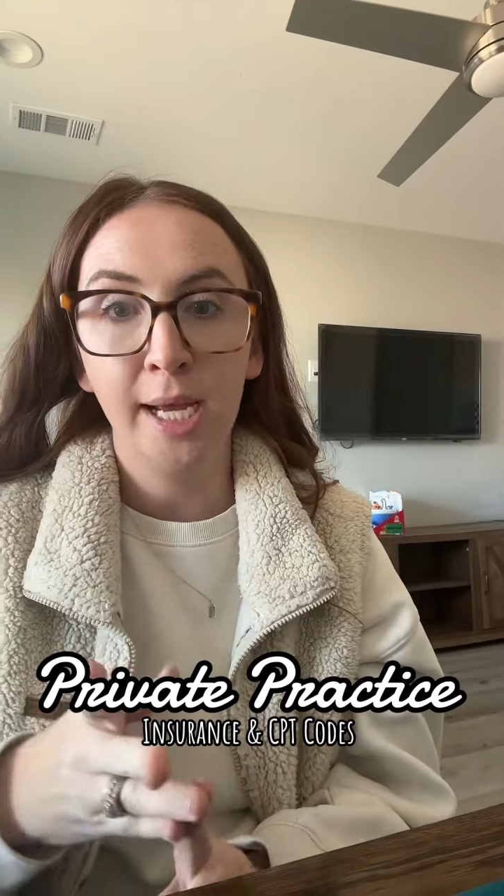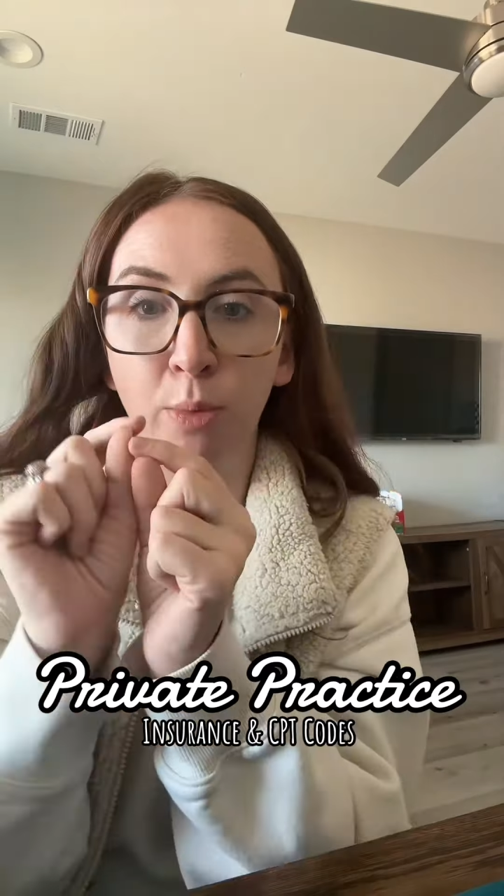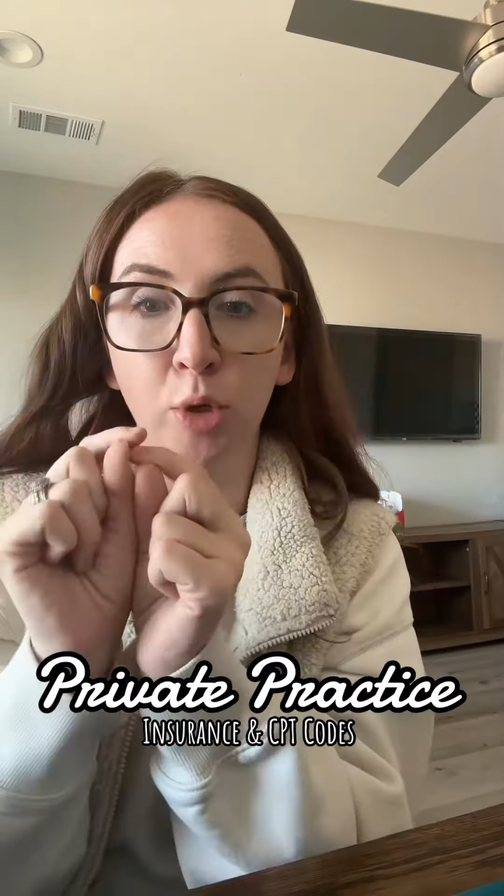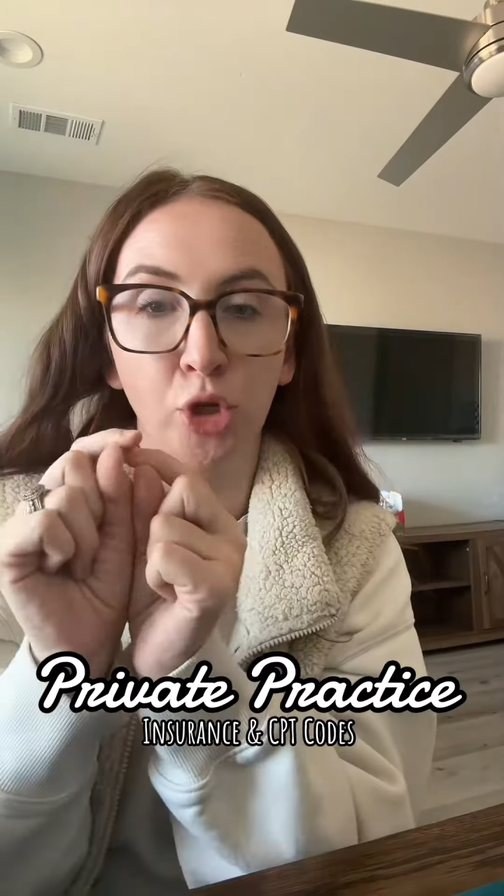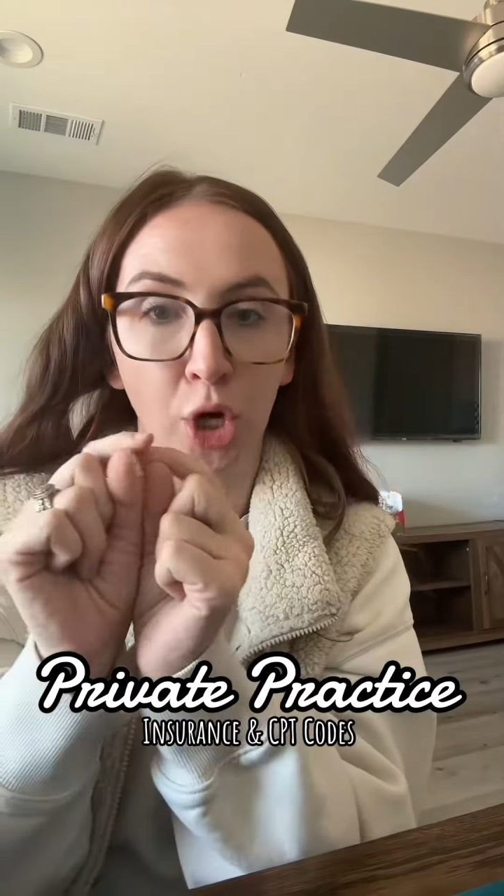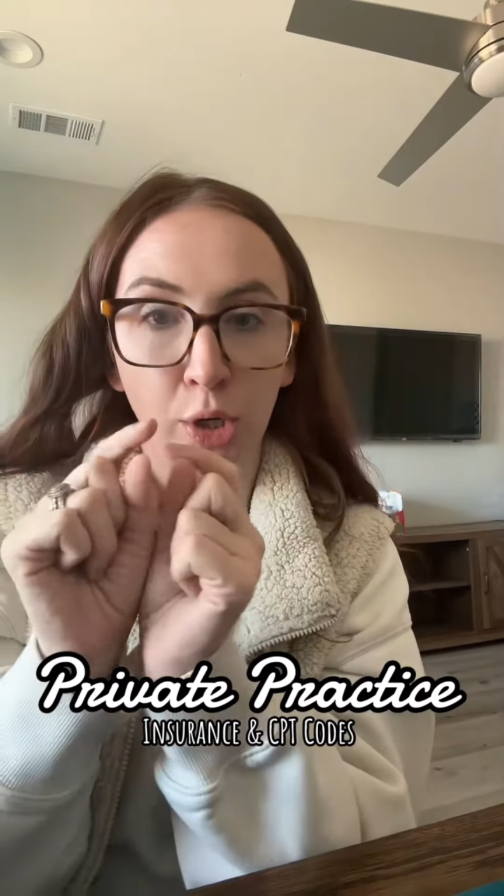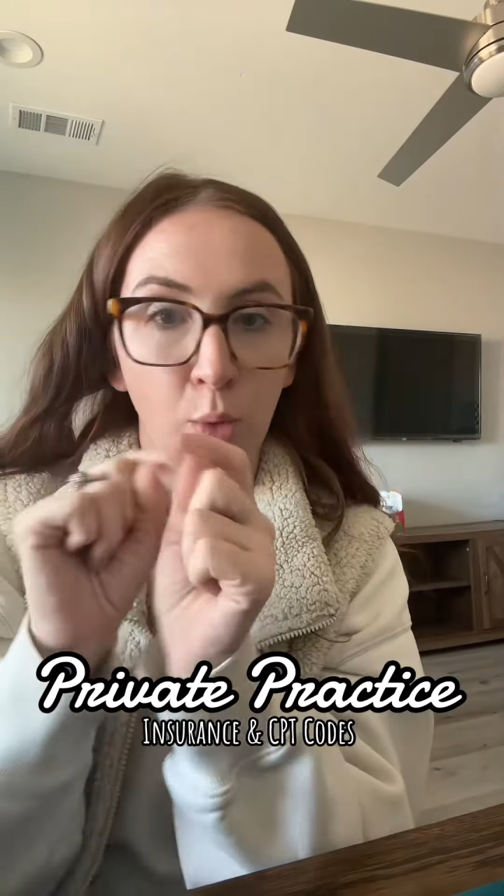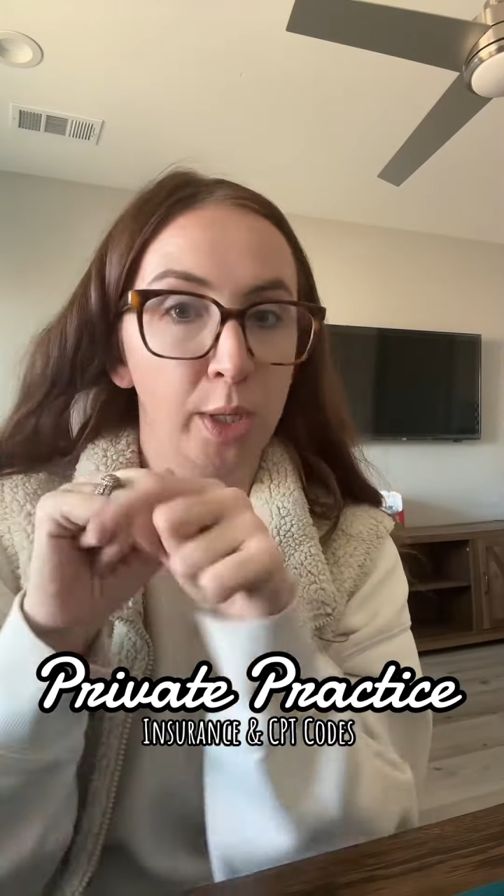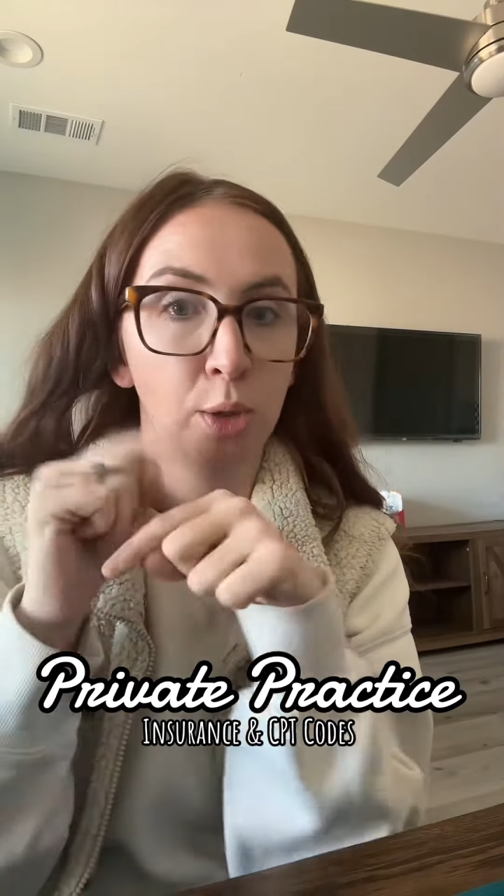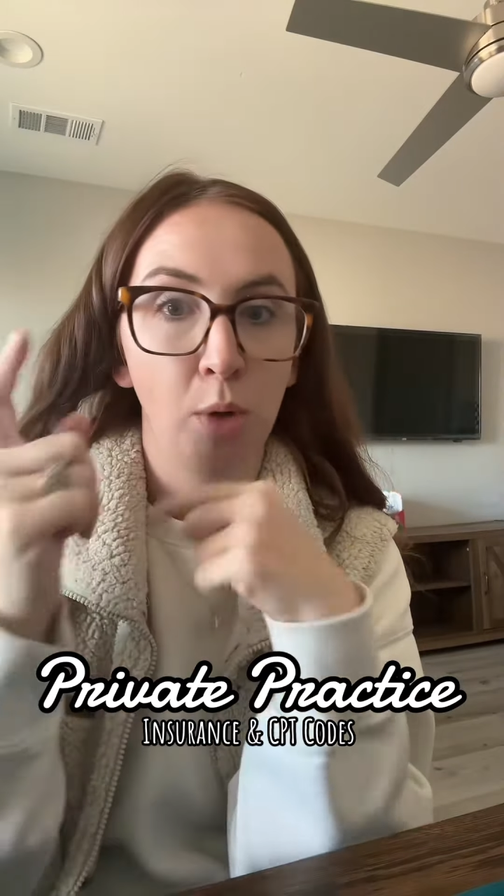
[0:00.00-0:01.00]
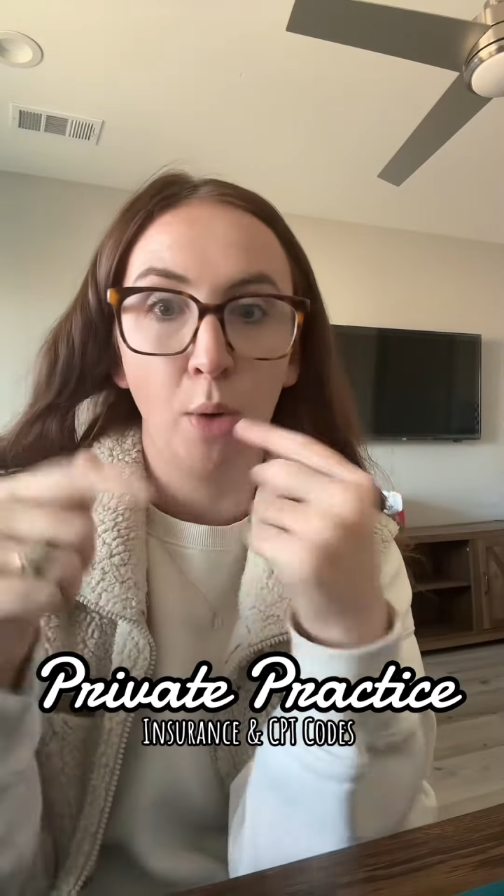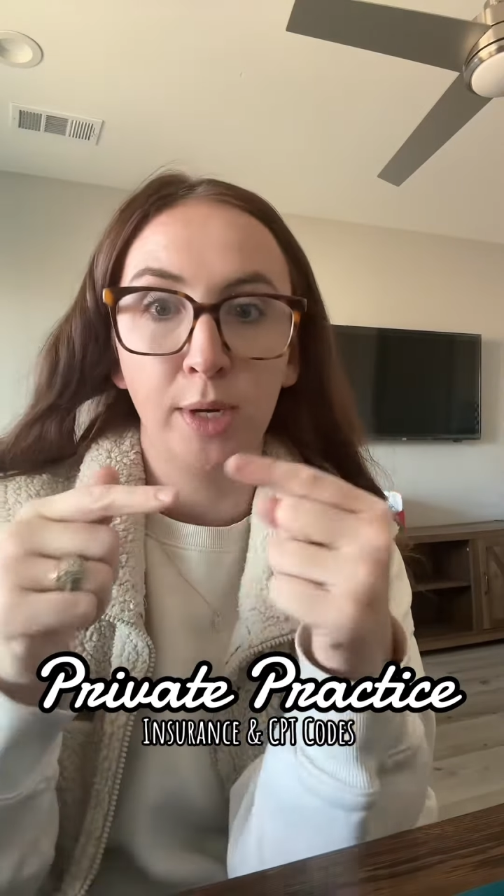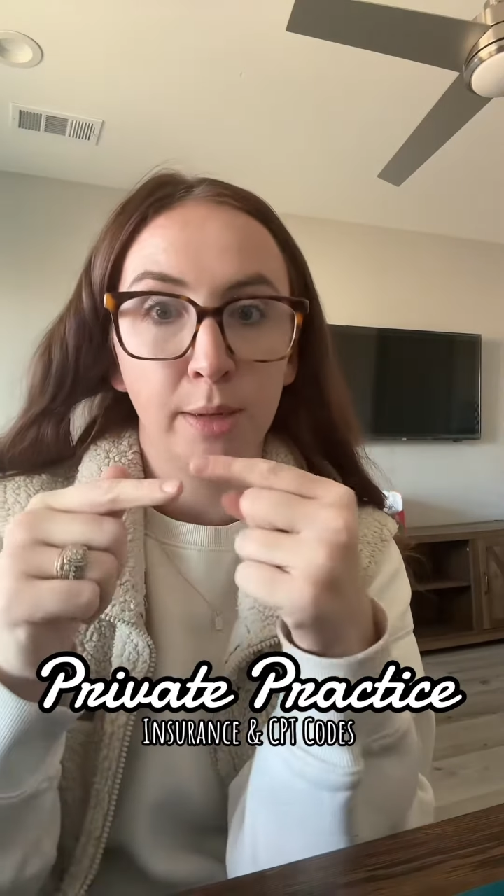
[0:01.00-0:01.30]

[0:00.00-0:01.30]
it'll show you when you go into